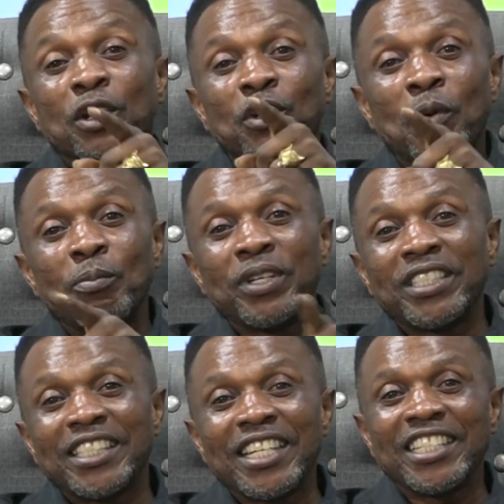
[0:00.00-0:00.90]
Don't be
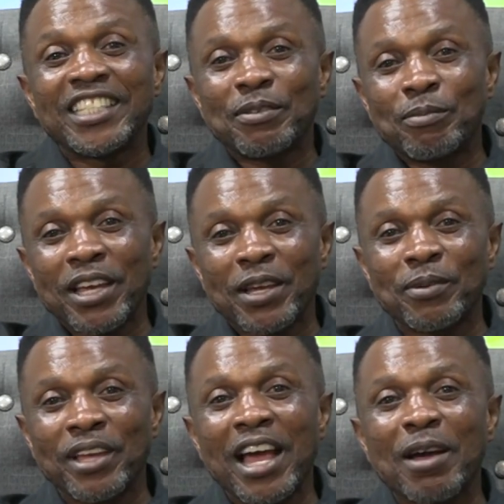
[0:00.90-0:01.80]
stingy, make
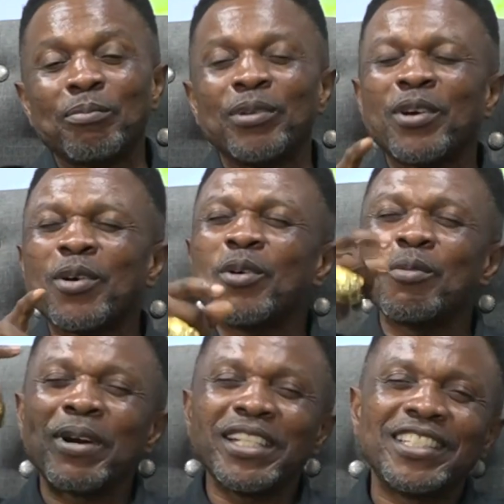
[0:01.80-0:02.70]
me happy, oh
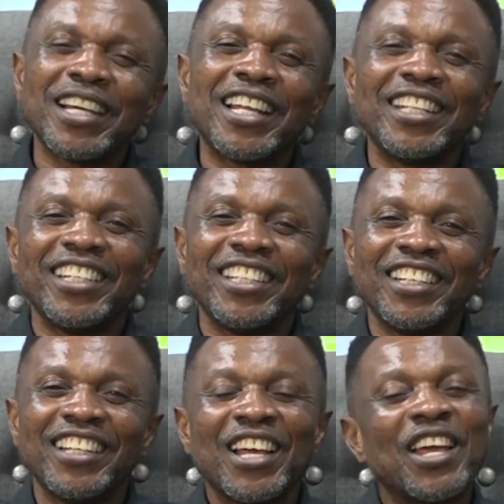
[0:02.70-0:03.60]
my darling.
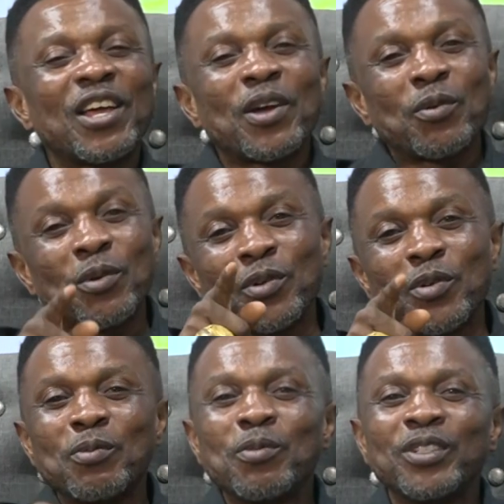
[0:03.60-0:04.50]
Uchu
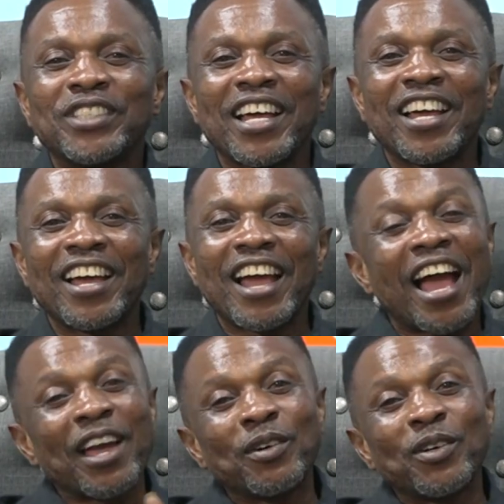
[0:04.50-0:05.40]
muta,
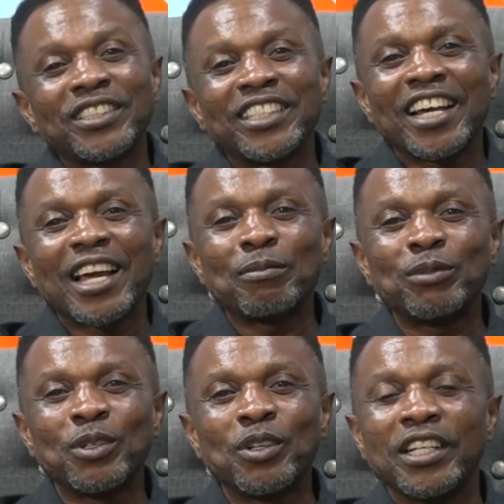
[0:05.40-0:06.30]
I go take am
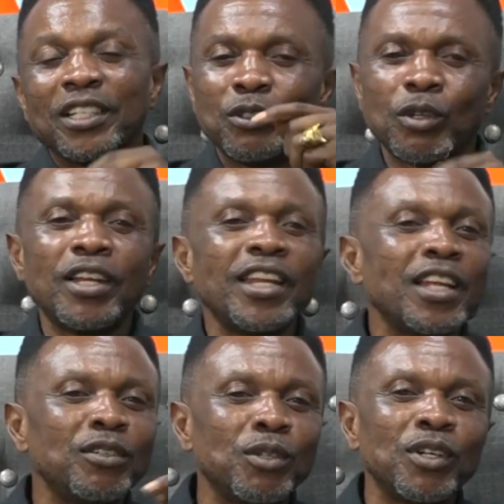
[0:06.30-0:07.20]
dole,
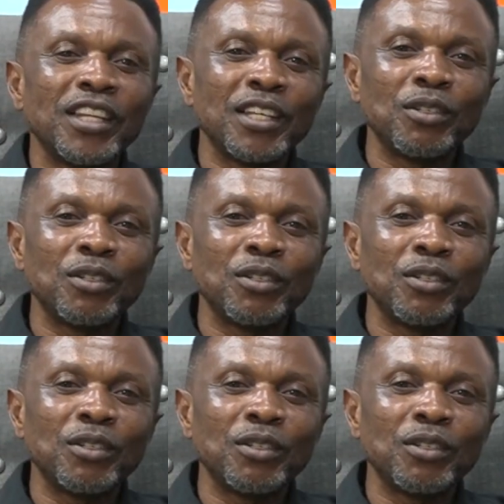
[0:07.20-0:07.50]
dole.